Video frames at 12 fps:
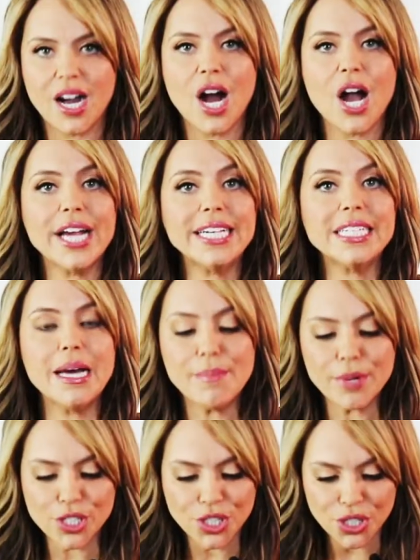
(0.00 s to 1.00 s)
All right,
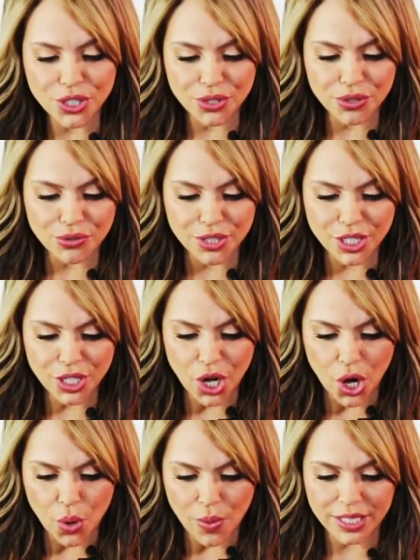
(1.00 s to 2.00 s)
number two,
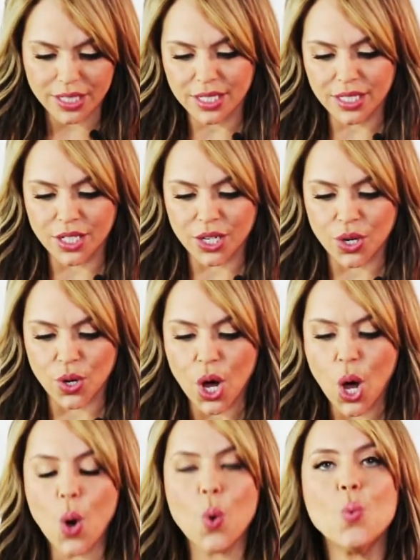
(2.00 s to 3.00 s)
Nicole wants to know,
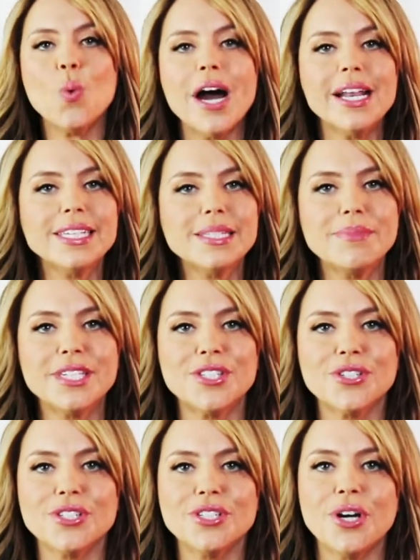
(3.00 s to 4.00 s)
what is
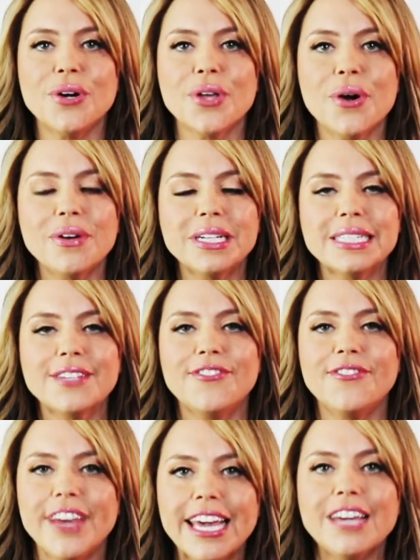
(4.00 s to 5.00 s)
Mr. Toyota's
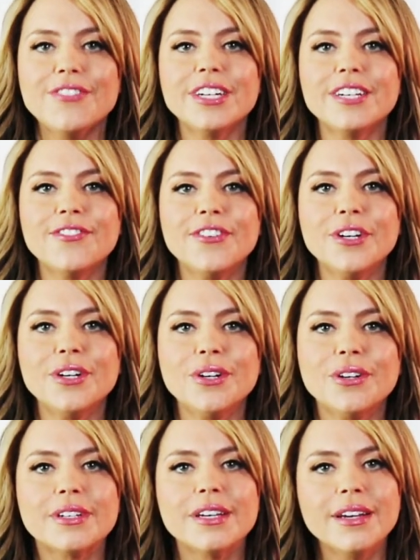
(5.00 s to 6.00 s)
favorite
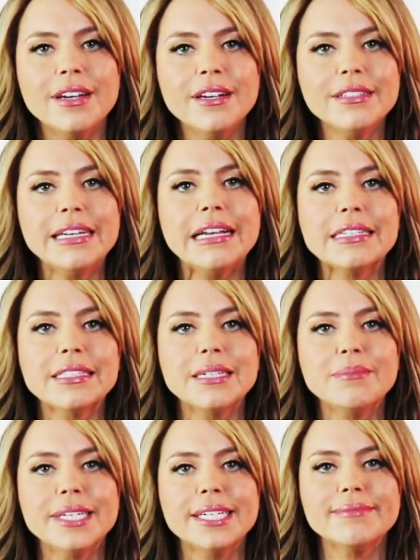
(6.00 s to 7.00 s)
food? You're not
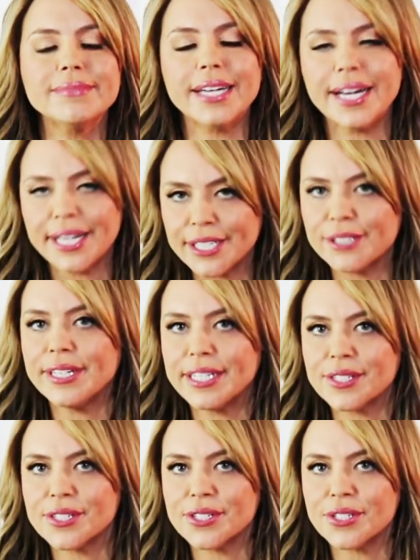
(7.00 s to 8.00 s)
asking me? I know,
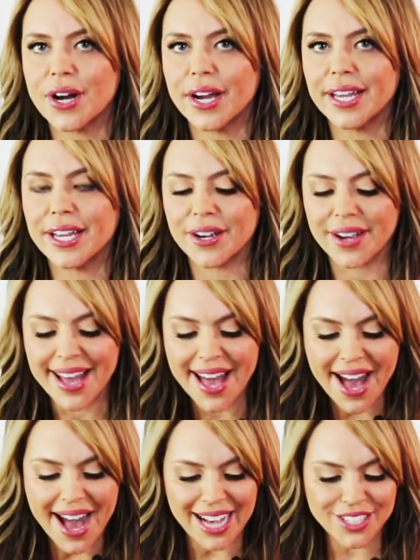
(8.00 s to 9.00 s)
he's the star here.
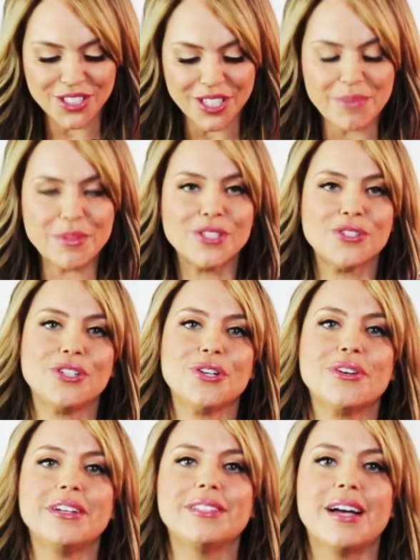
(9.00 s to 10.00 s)
Actually, Mr.
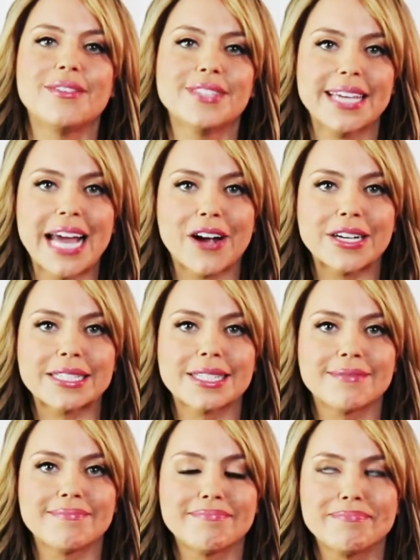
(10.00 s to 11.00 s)
Toyota loves
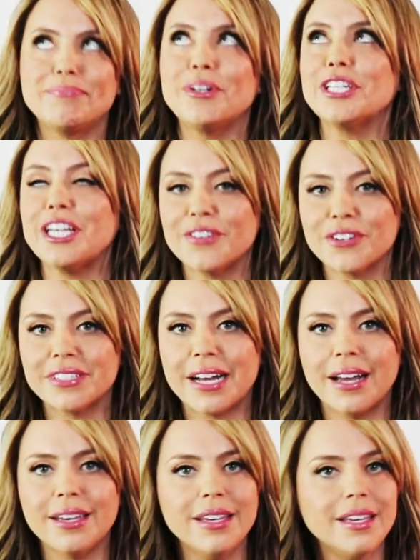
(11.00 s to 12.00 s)
carrots. Believe it or
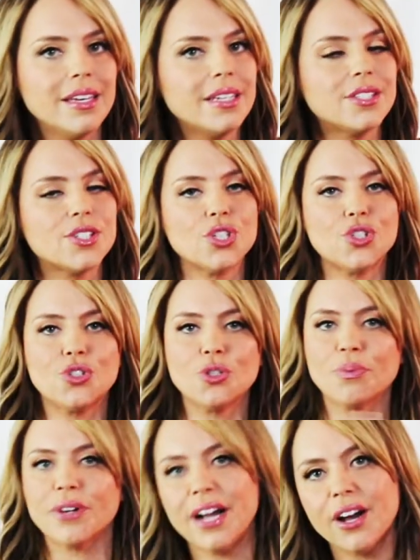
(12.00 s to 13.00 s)
not, he eats
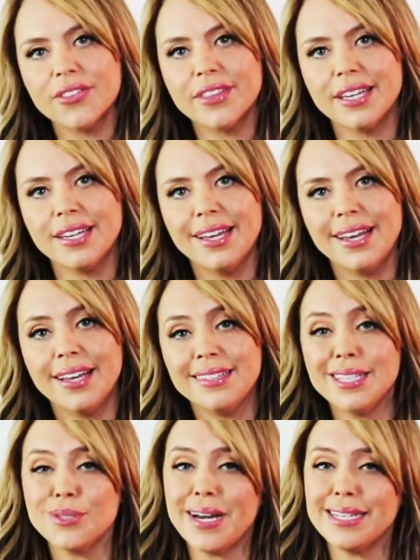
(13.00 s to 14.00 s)
super healthy.
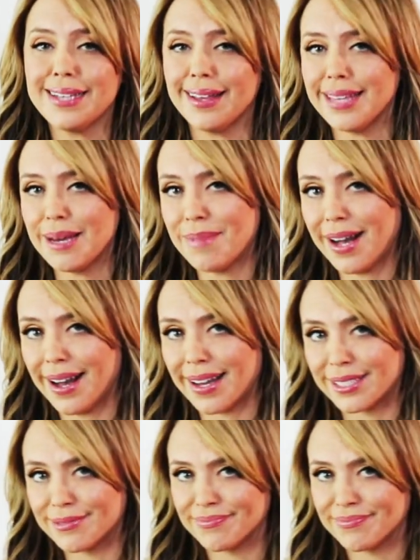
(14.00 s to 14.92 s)
That's why he's got that bod.